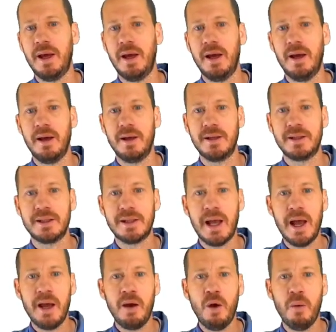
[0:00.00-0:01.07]
uh,
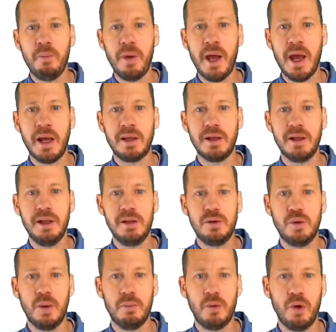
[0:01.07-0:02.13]
cycled back
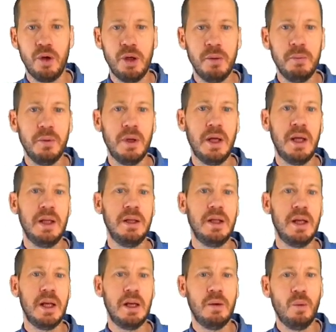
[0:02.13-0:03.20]
into ammonium and
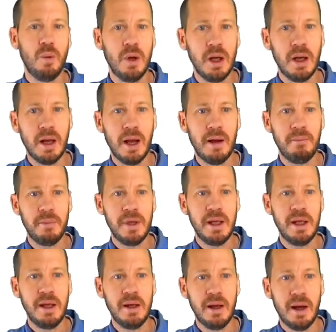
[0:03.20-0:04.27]
then will uh,
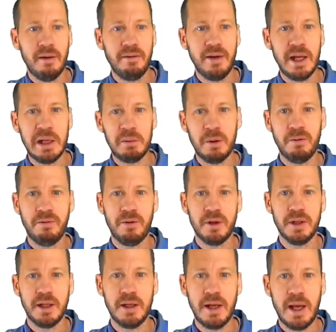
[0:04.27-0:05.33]
be available
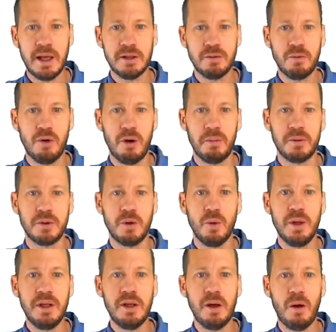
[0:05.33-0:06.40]
for the next crop.
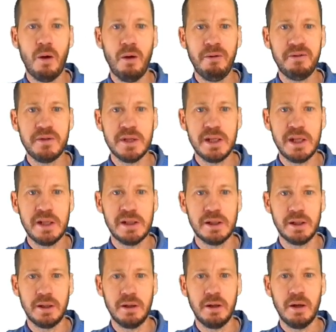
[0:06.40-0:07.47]
So in the off
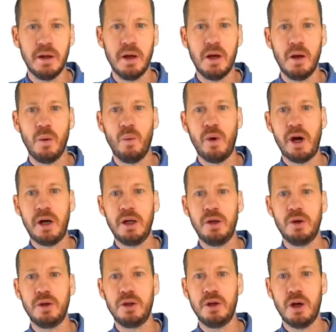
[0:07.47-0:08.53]
season, where
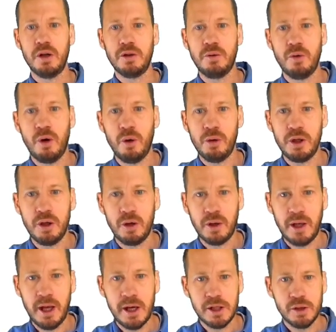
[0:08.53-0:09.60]
you're not growing your
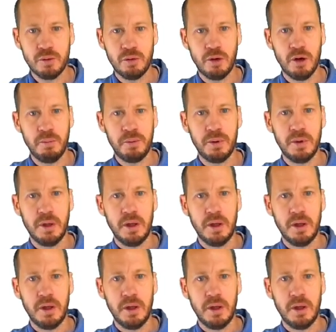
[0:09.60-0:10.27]
cash crop,